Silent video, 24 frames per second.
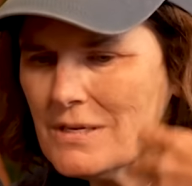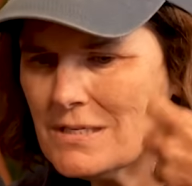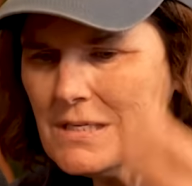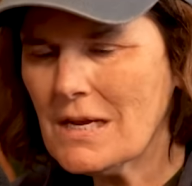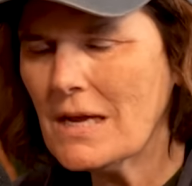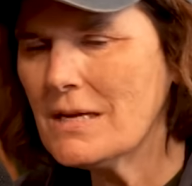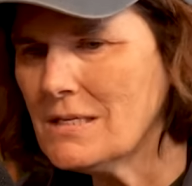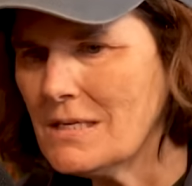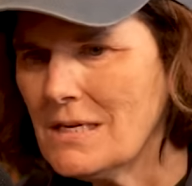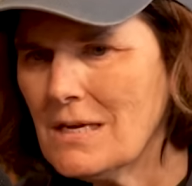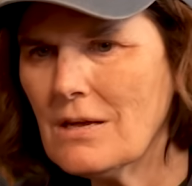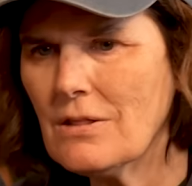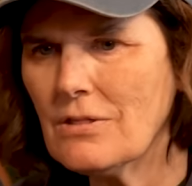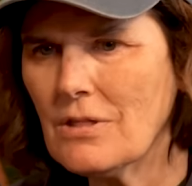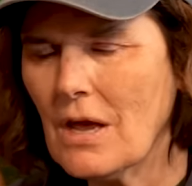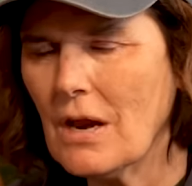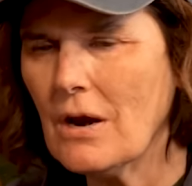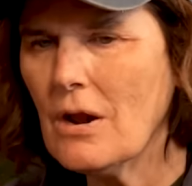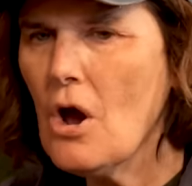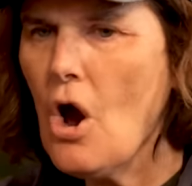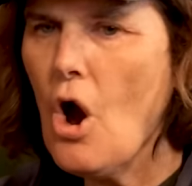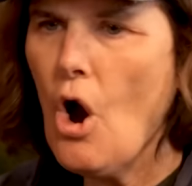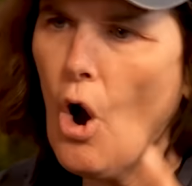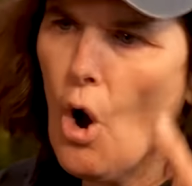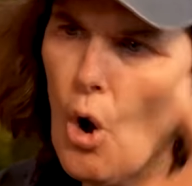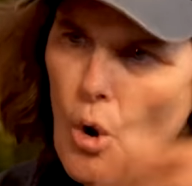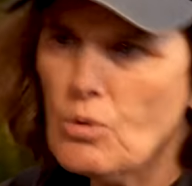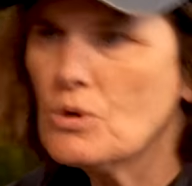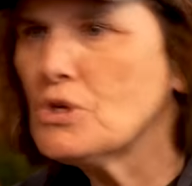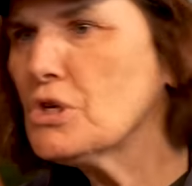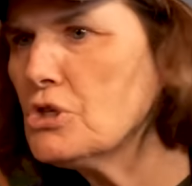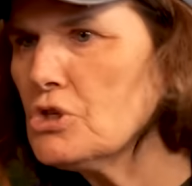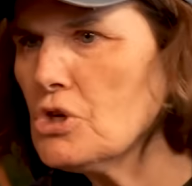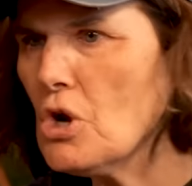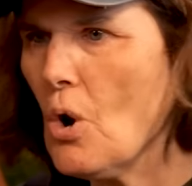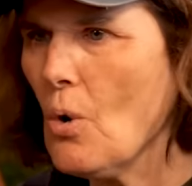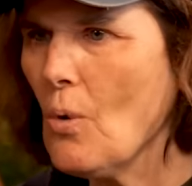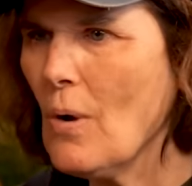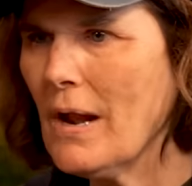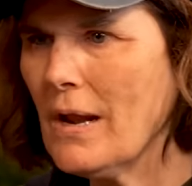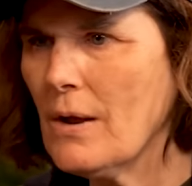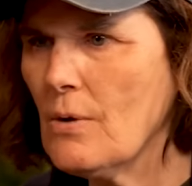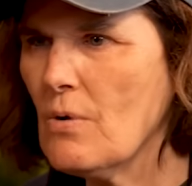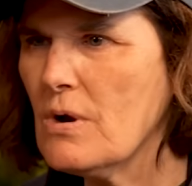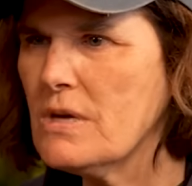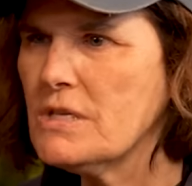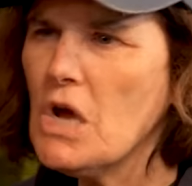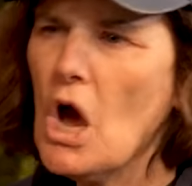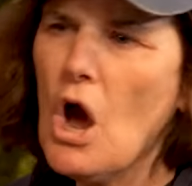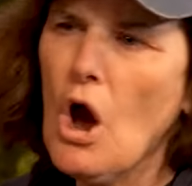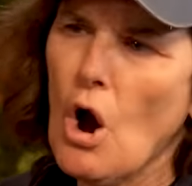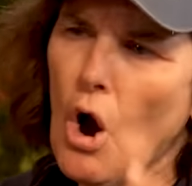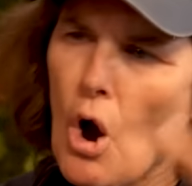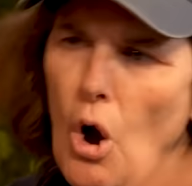this idea that, oh, just go anyways.